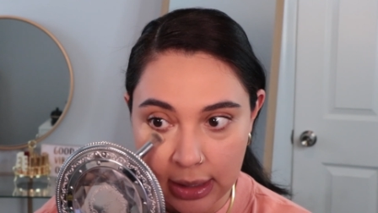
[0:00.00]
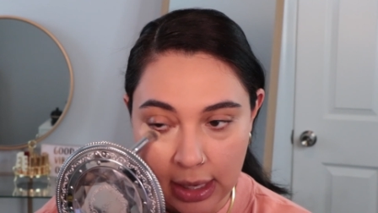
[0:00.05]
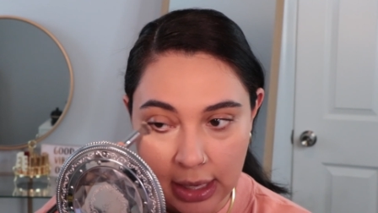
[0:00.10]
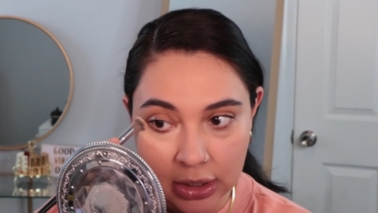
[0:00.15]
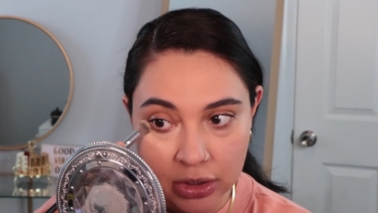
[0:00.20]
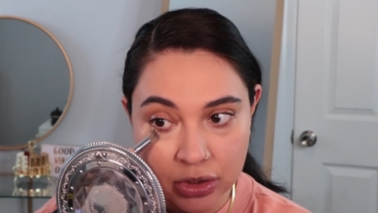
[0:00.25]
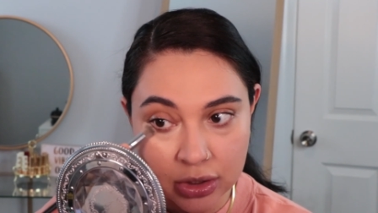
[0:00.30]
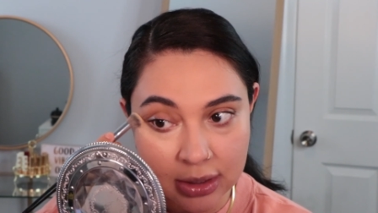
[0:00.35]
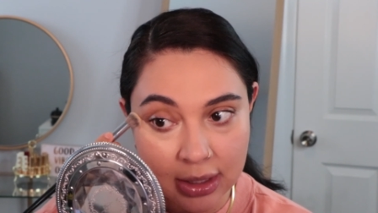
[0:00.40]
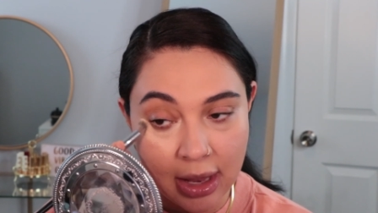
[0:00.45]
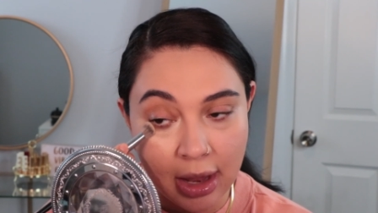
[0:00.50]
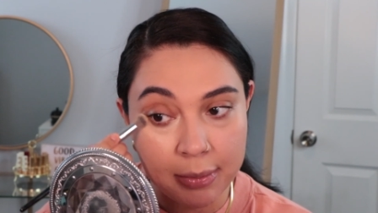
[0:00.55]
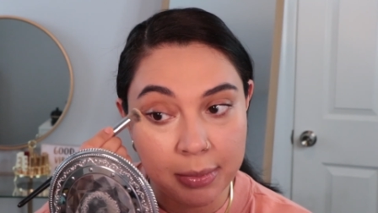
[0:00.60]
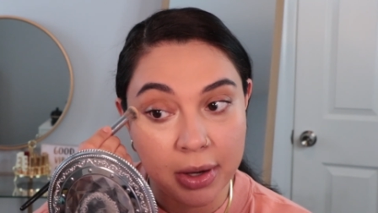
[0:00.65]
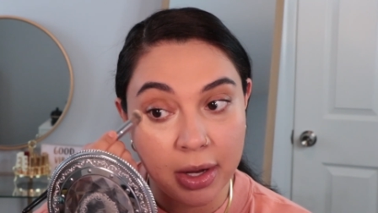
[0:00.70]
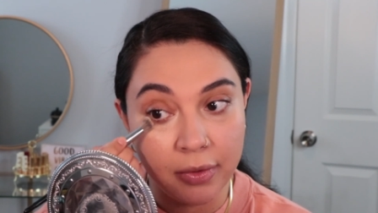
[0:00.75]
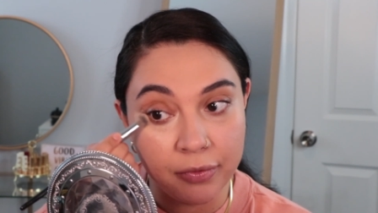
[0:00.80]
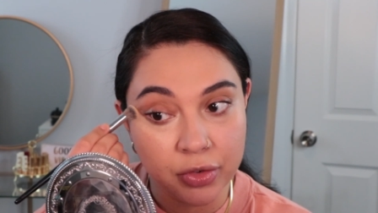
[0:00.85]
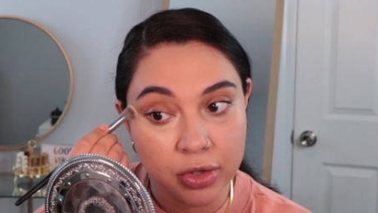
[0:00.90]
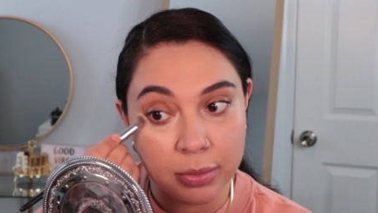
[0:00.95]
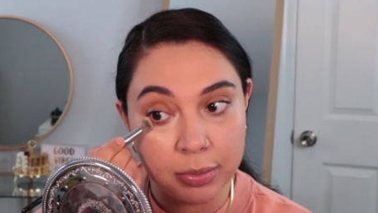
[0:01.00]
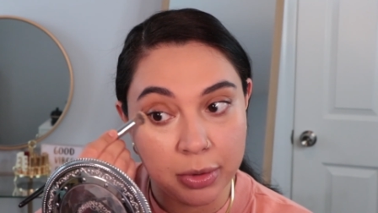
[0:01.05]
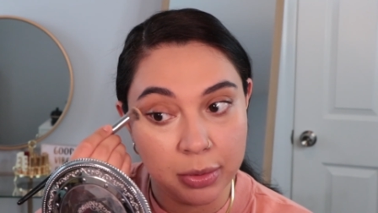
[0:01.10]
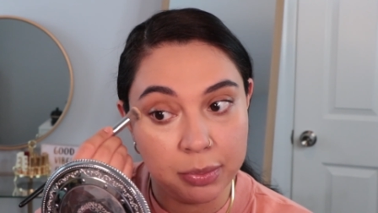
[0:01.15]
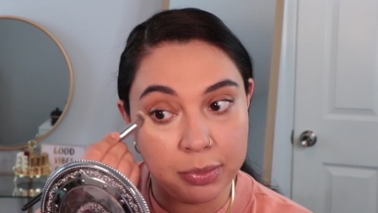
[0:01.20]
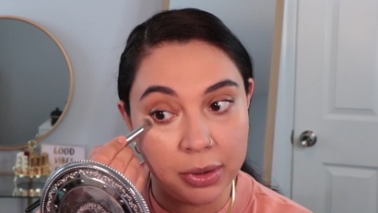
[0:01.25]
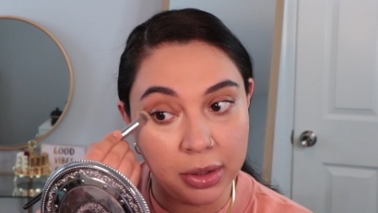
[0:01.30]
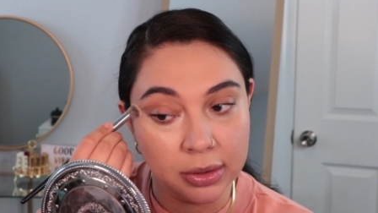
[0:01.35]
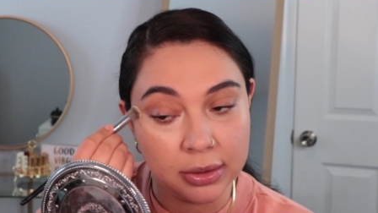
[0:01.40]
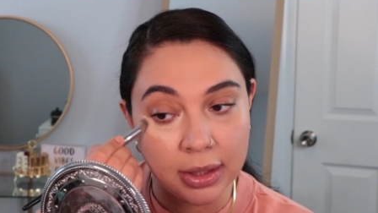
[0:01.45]
actually am
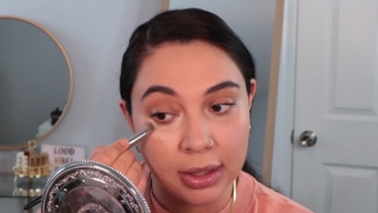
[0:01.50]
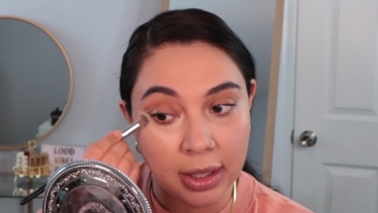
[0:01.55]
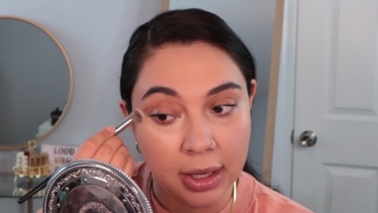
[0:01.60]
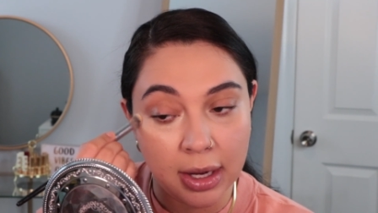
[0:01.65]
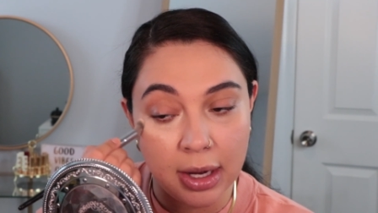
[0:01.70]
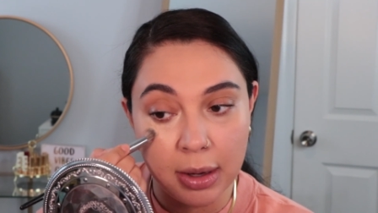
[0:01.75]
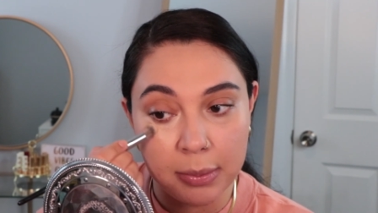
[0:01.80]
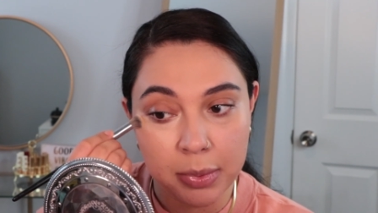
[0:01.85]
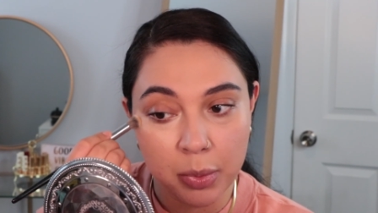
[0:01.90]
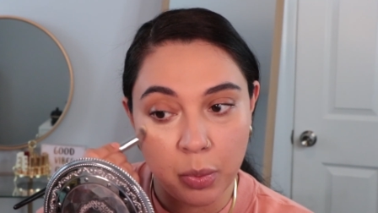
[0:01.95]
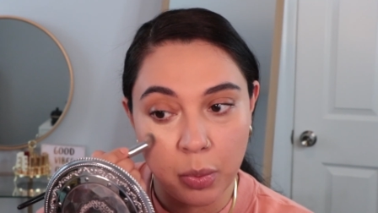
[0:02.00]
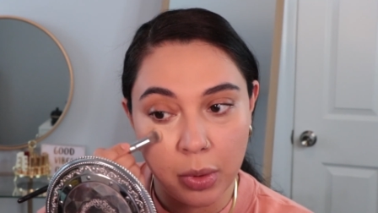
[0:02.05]
comfortable building up.